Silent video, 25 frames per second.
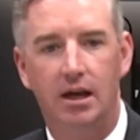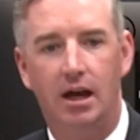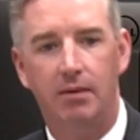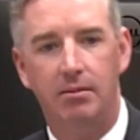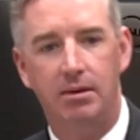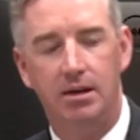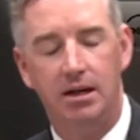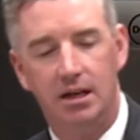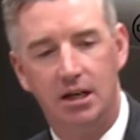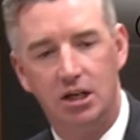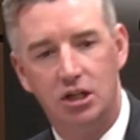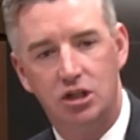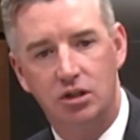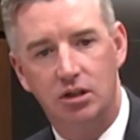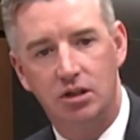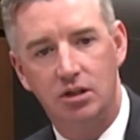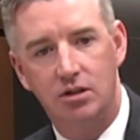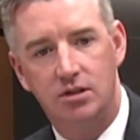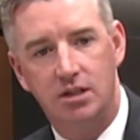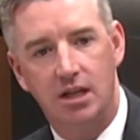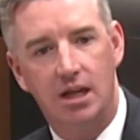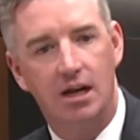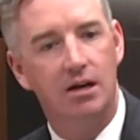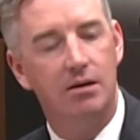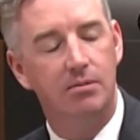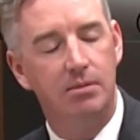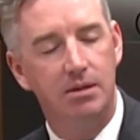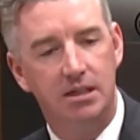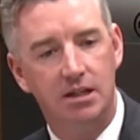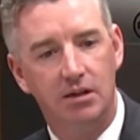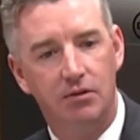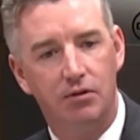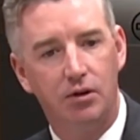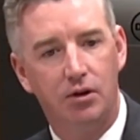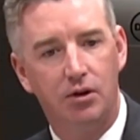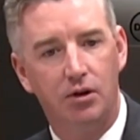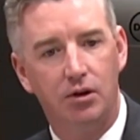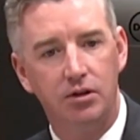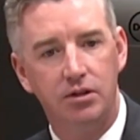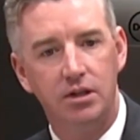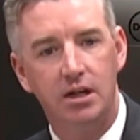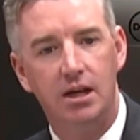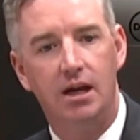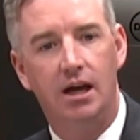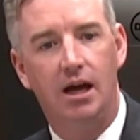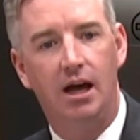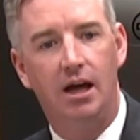I mean, initially you said it would be difficult.